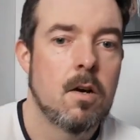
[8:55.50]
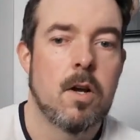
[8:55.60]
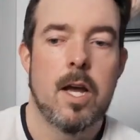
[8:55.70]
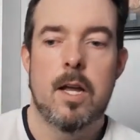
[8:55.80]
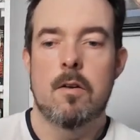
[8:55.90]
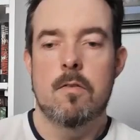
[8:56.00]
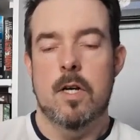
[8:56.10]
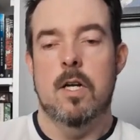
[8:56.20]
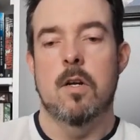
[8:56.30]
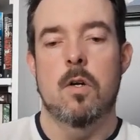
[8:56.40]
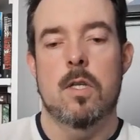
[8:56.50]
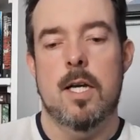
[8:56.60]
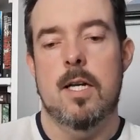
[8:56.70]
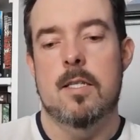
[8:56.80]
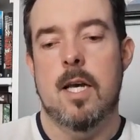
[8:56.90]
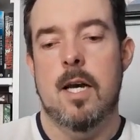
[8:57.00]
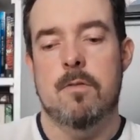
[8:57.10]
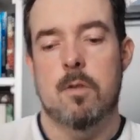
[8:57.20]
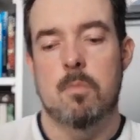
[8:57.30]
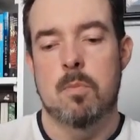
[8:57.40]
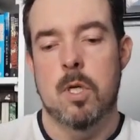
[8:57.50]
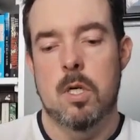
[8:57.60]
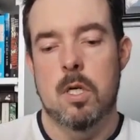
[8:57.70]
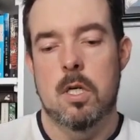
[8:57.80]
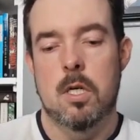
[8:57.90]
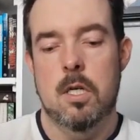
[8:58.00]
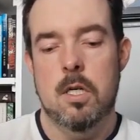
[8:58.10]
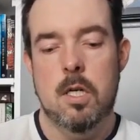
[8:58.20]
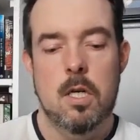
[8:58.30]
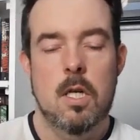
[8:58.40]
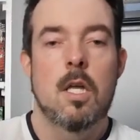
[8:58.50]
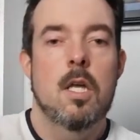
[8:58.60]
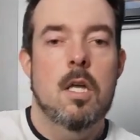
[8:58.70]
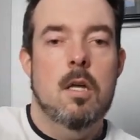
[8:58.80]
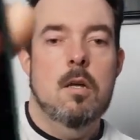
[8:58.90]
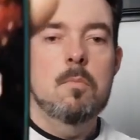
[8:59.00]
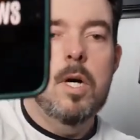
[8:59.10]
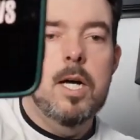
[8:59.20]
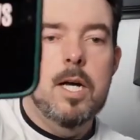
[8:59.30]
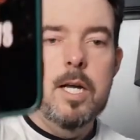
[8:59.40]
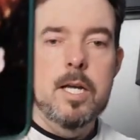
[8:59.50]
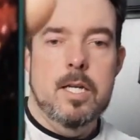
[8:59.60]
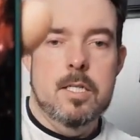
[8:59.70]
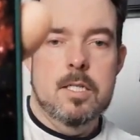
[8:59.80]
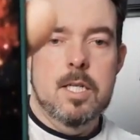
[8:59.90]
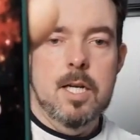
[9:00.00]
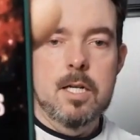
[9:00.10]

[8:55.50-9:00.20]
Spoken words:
Okay, very cool. That is Afterburn by D.